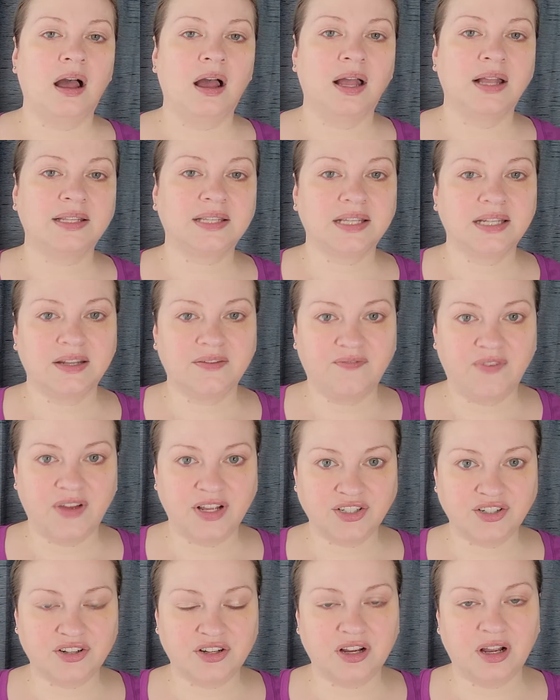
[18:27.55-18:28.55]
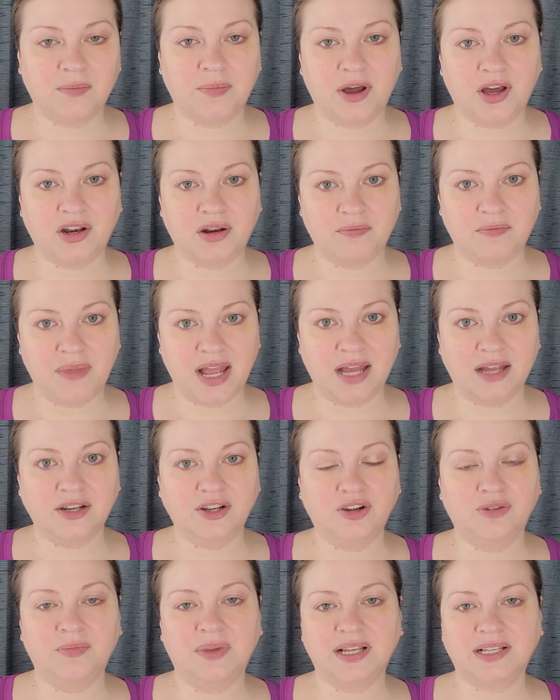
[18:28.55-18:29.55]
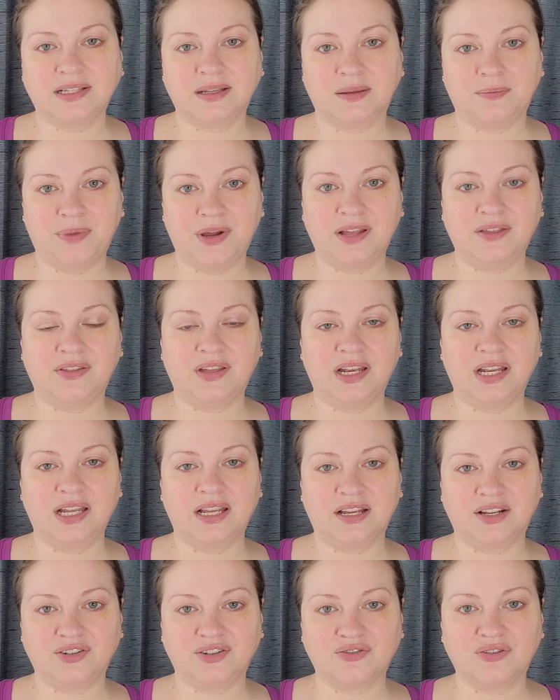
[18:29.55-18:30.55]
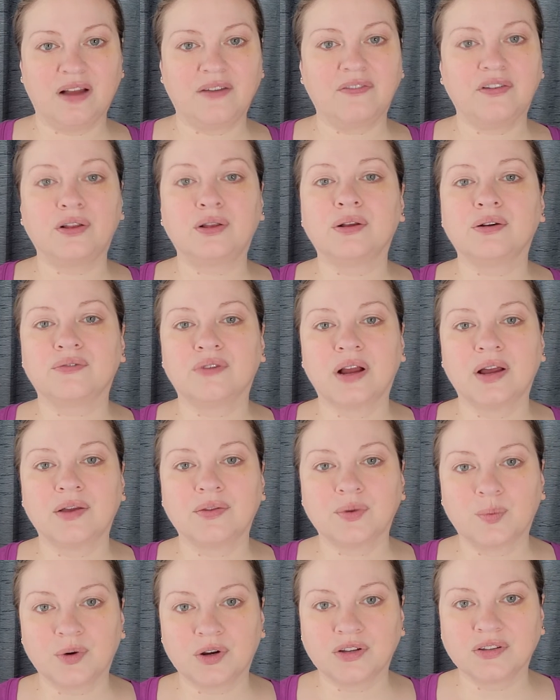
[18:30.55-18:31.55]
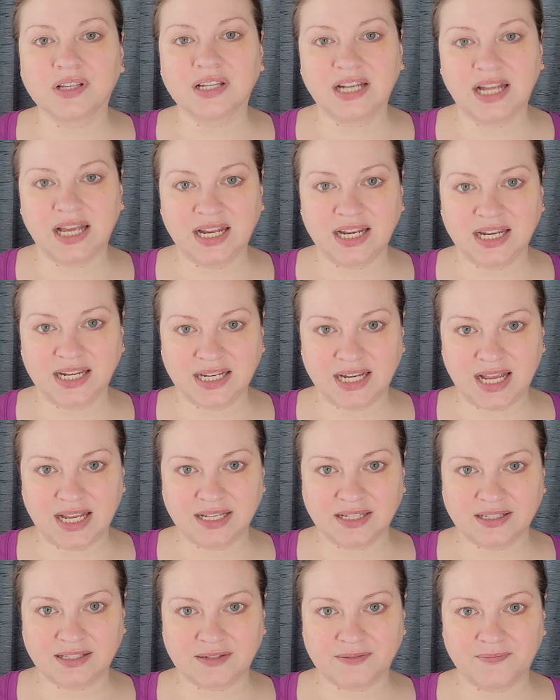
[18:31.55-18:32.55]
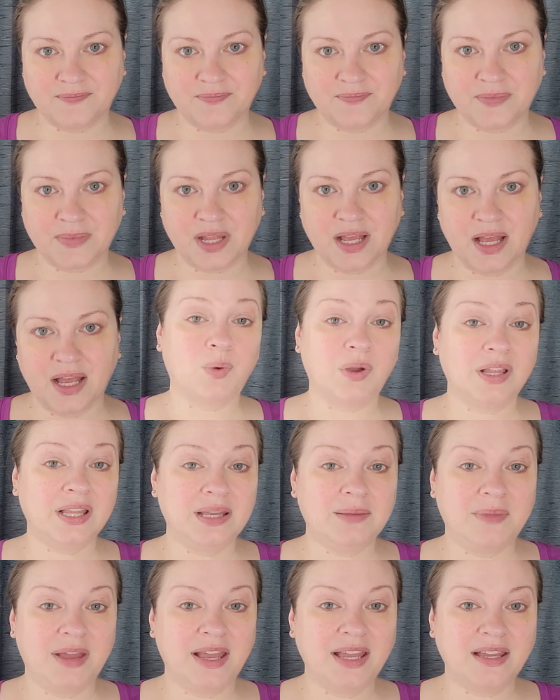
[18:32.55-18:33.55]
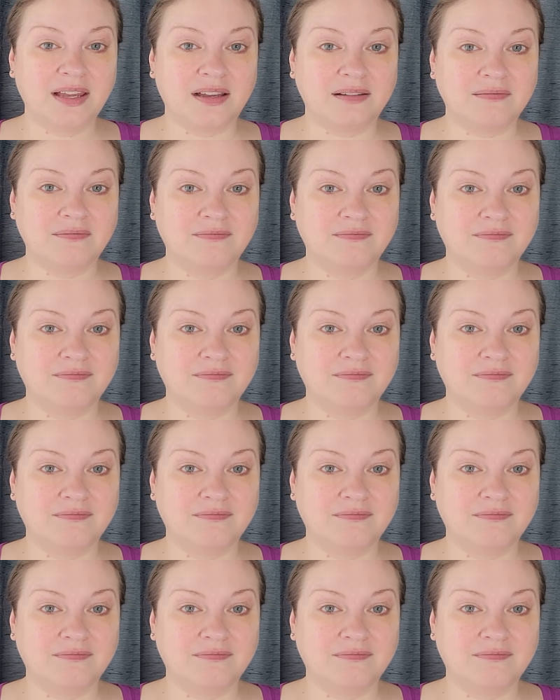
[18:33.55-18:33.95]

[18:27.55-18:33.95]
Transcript: It's an adventure about a man who makes a bet that he can travel around the world in 80 days. Will he make it?